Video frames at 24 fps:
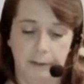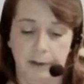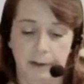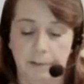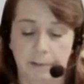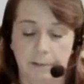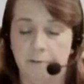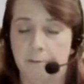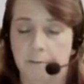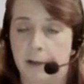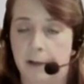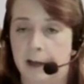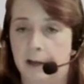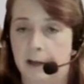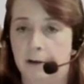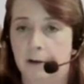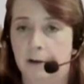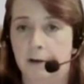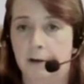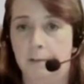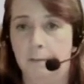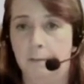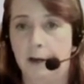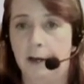People paid
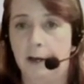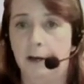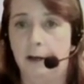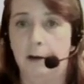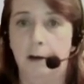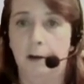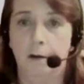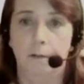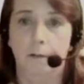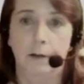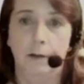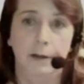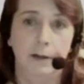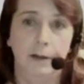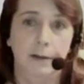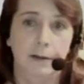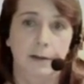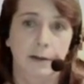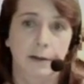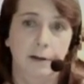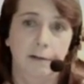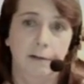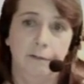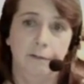good money to go in and
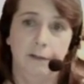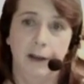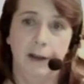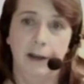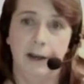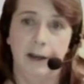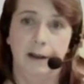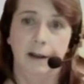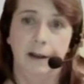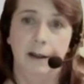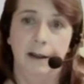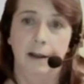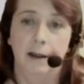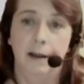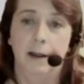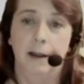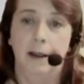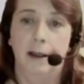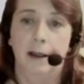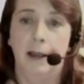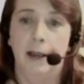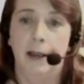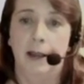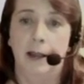see a fake,
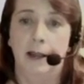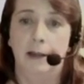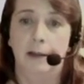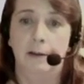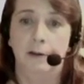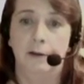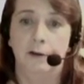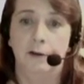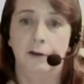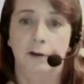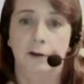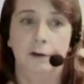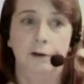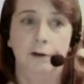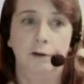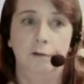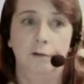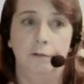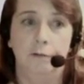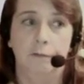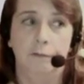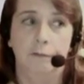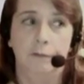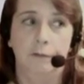and still
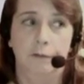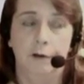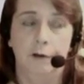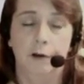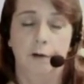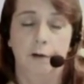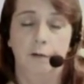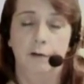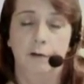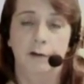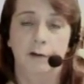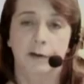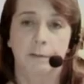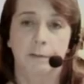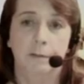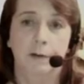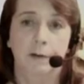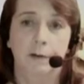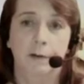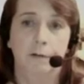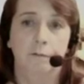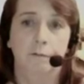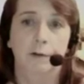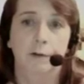do. You go to some
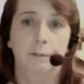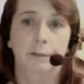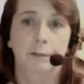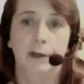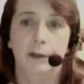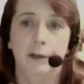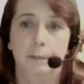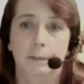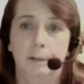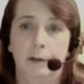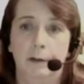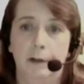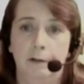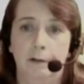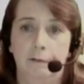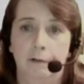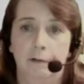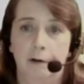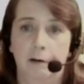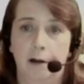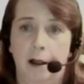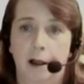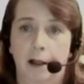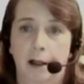of the Ripley's, believe it
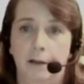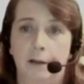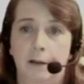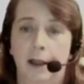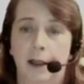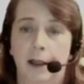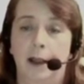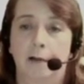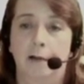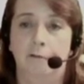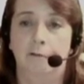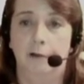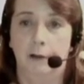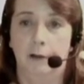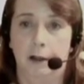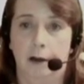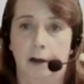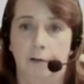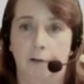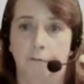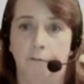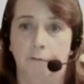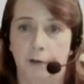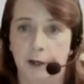or not, they have a
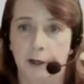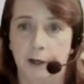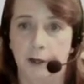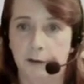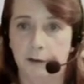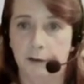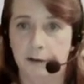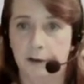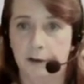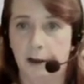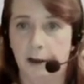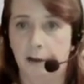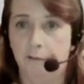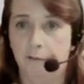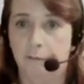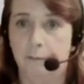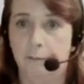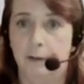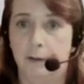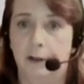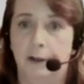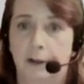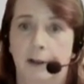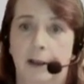lot of real stuff,
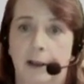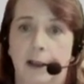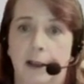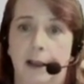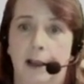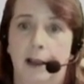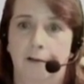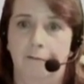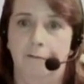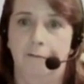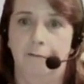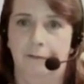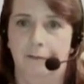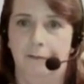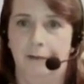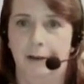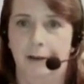but then they have